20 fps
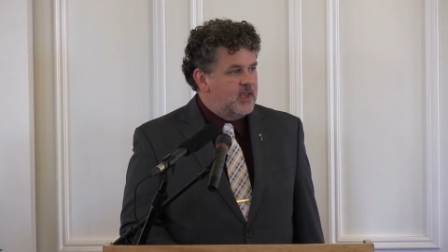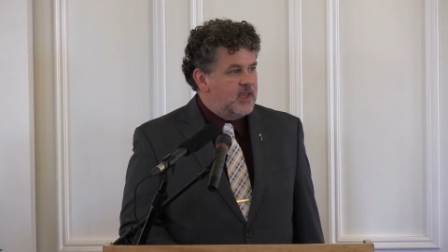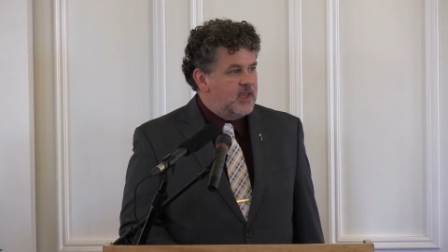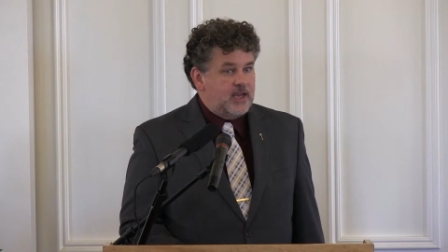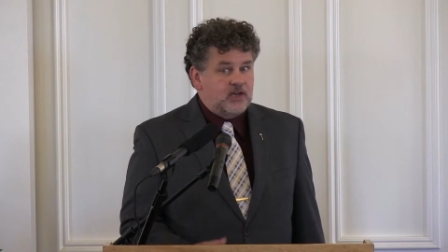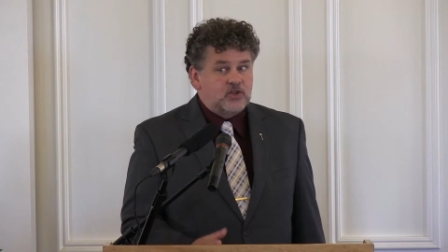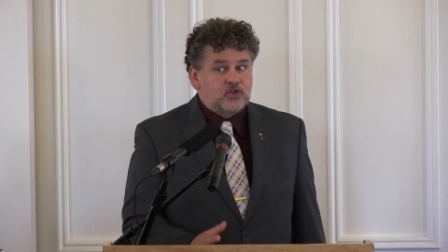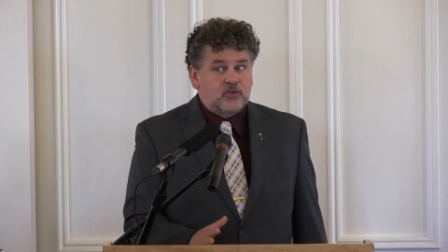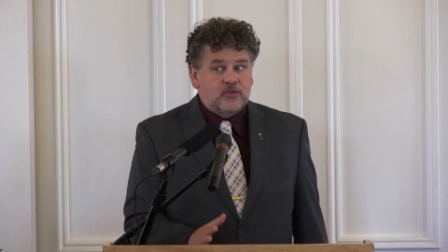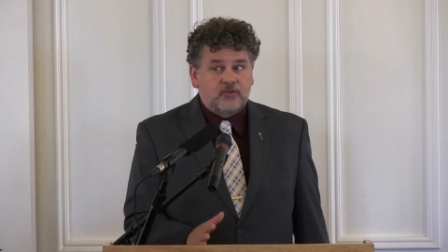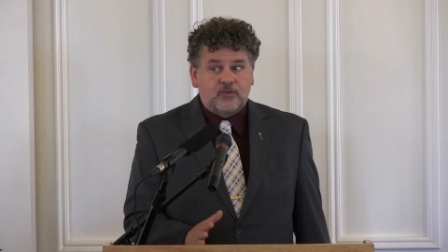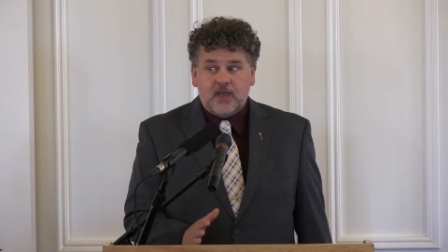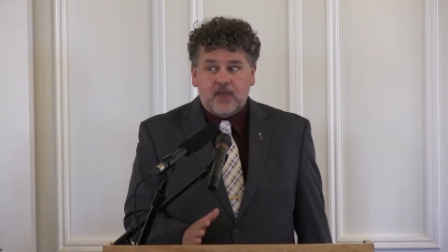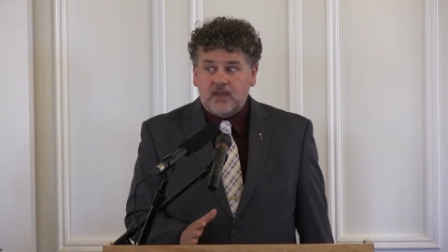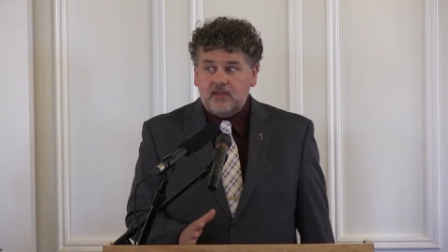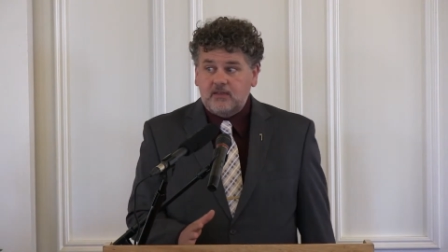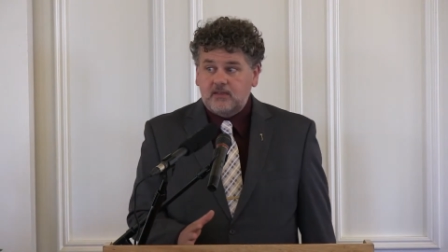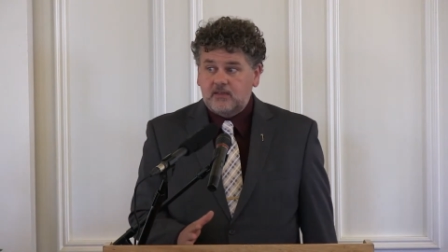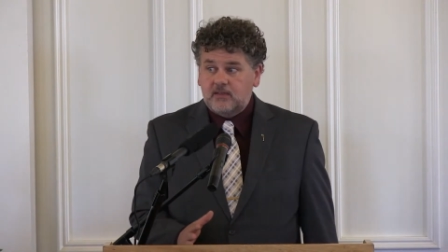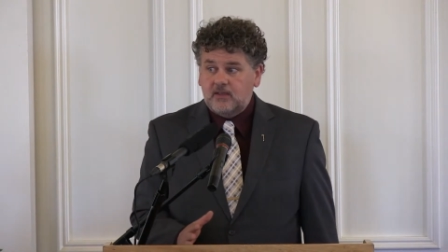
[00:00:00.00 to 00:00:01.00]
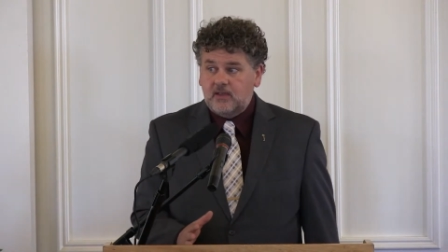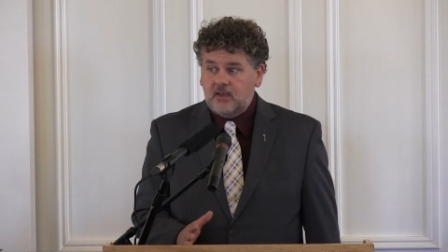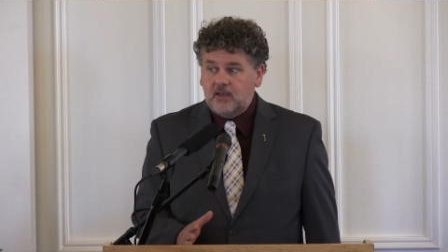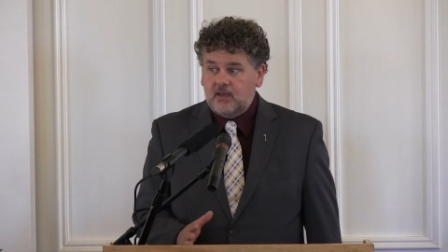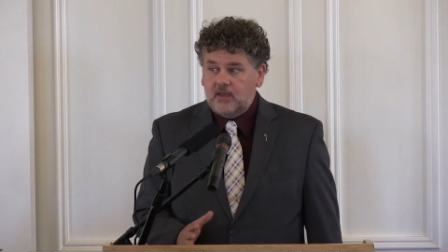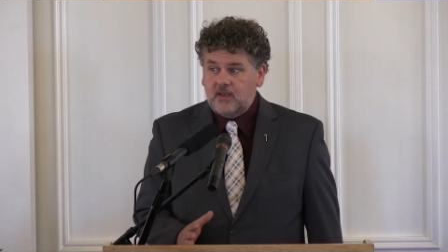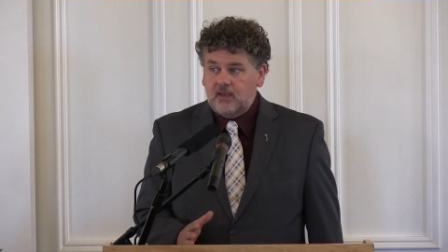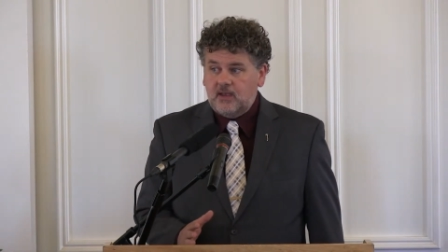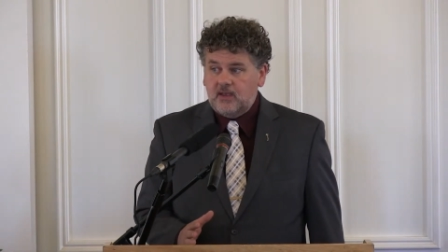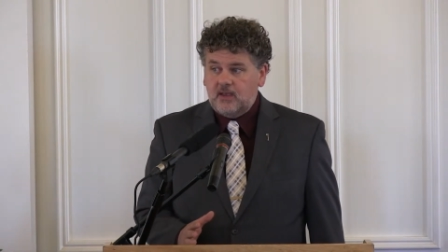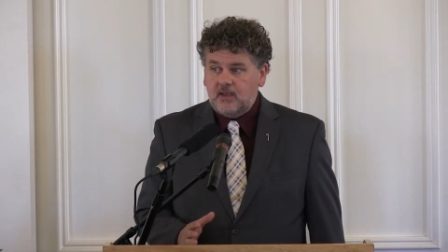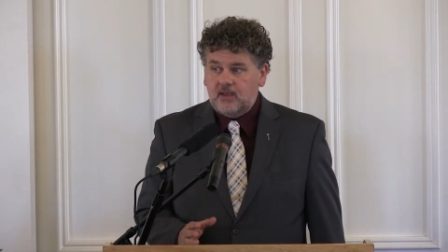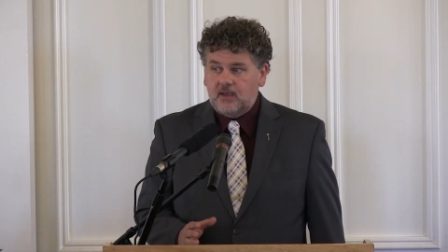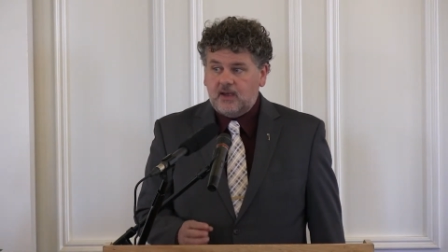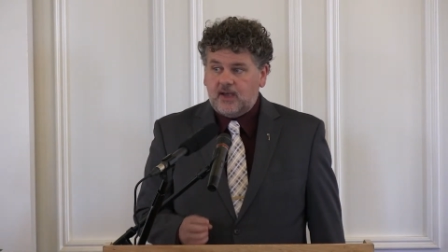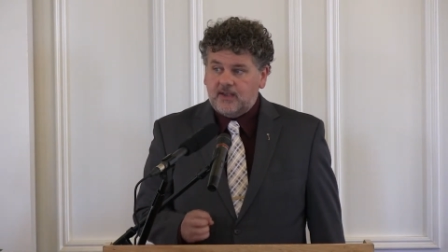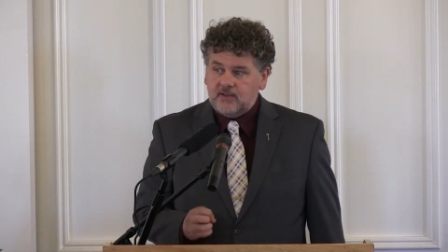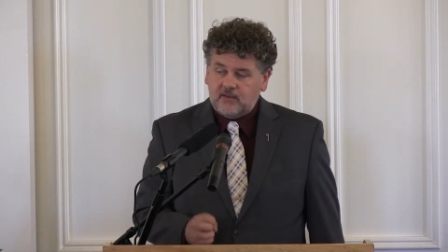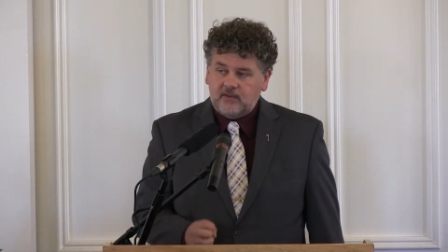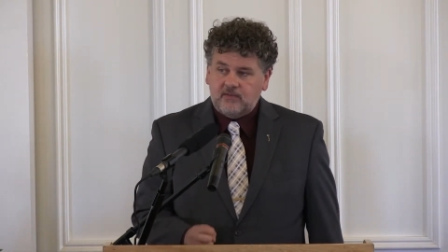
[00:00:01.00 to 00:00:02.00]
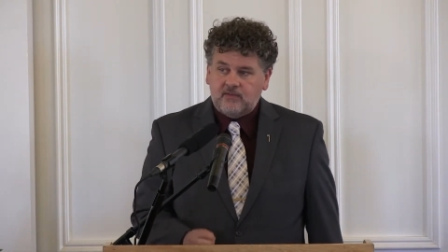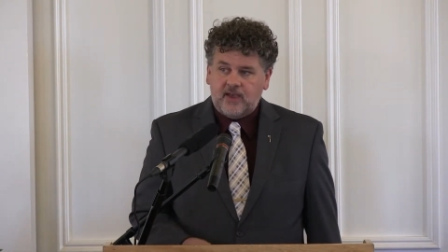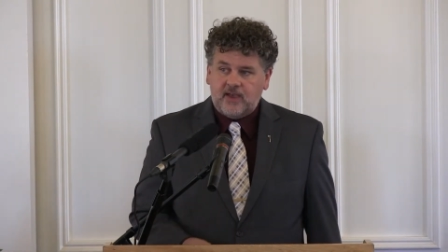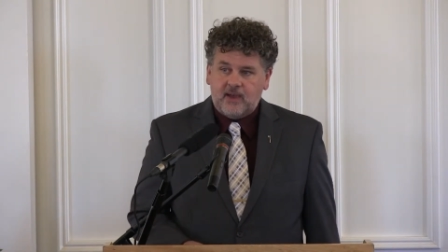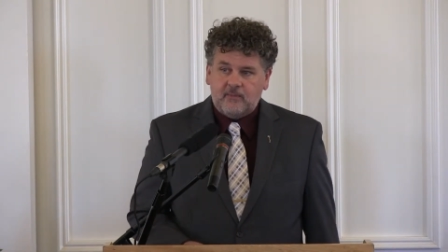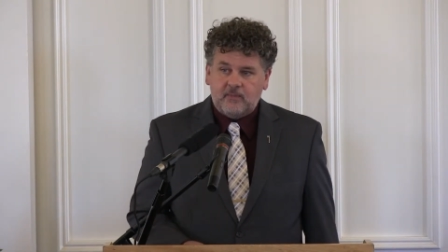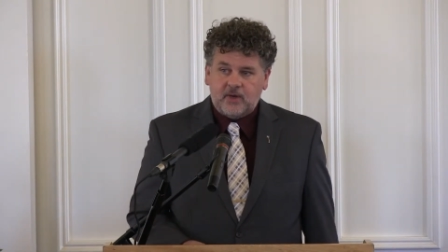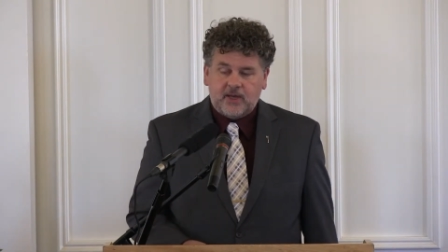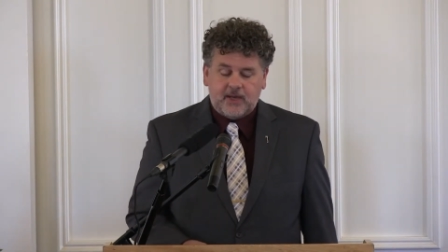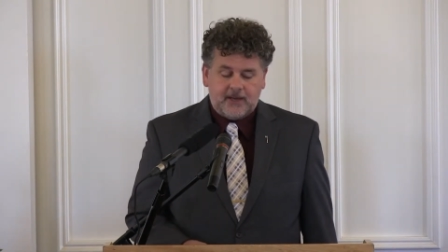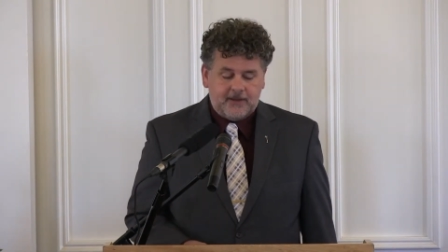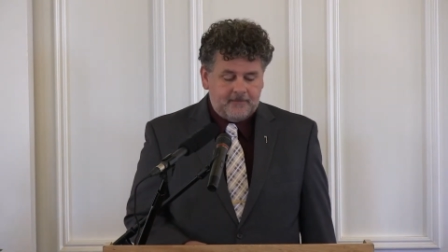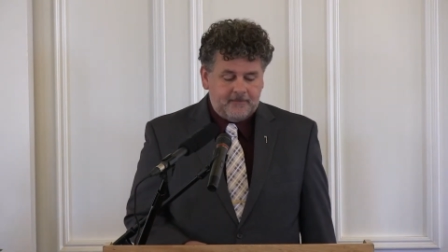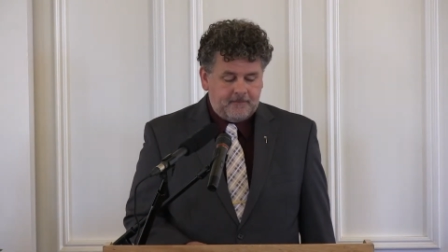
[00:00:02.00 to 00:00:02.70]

interfaith. I see family.